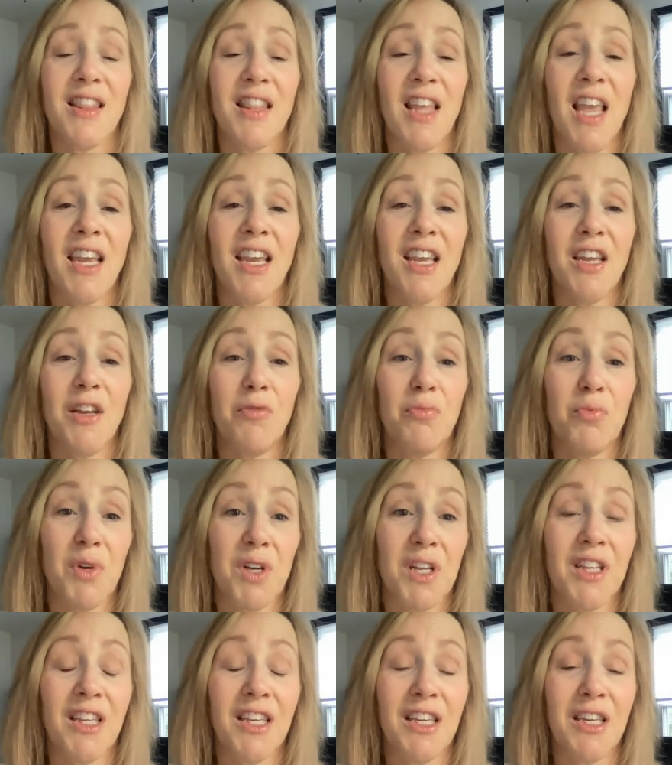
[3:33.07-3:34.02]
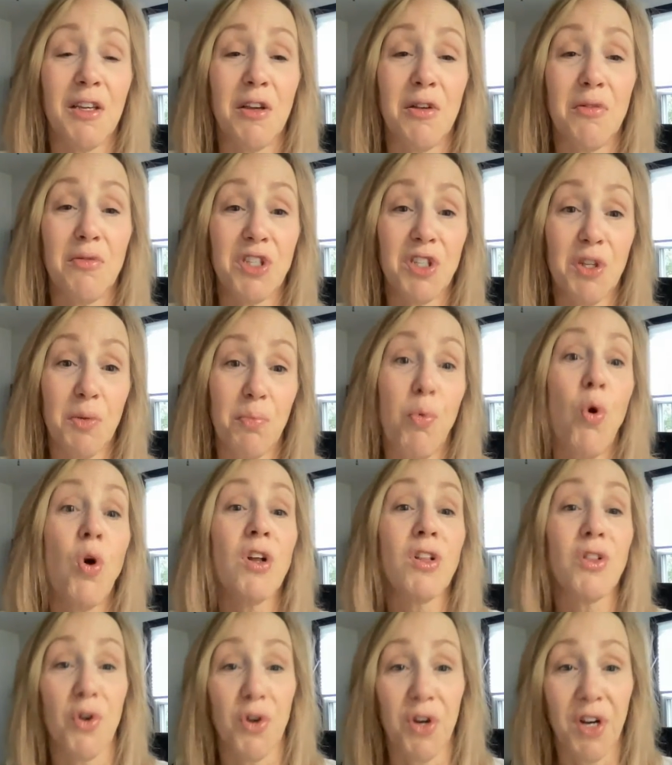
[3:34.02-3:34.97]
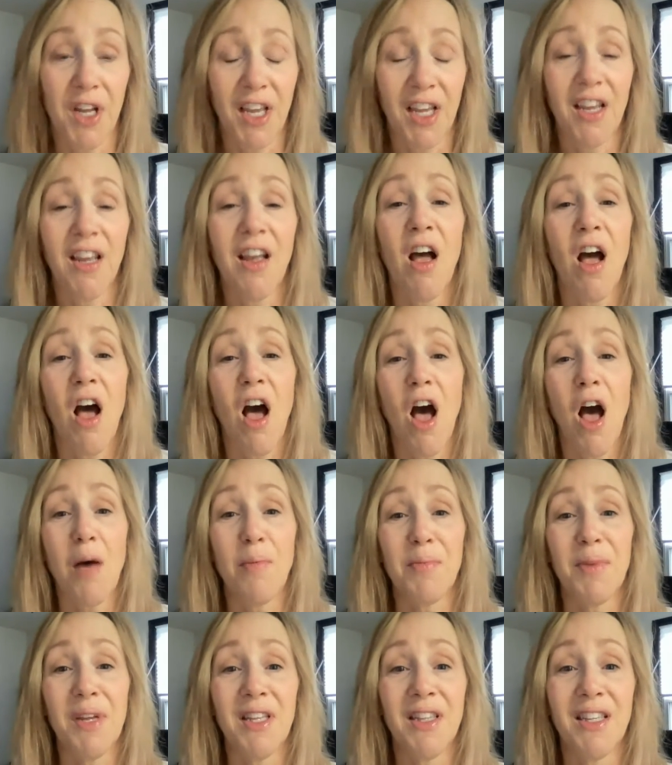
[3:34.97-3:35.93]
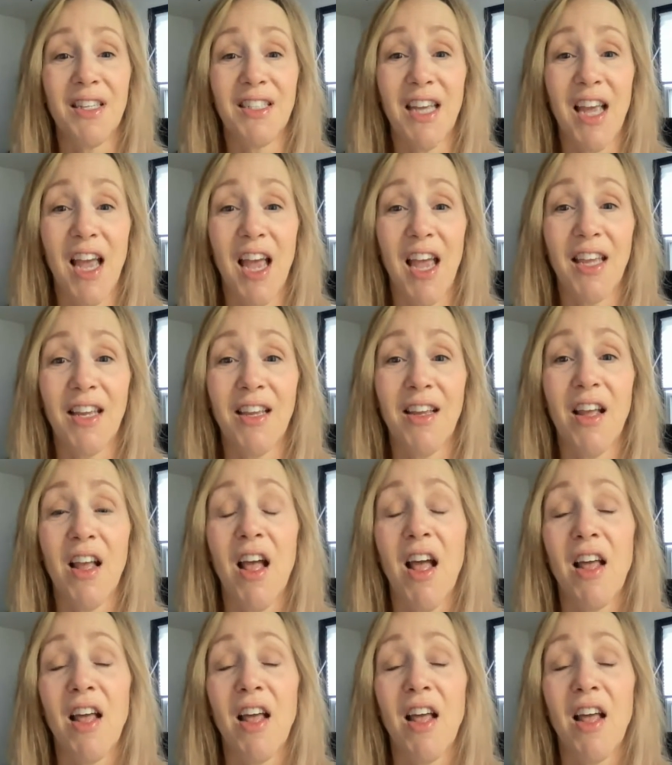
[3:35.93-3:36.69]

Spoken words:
they can really support learning in the day.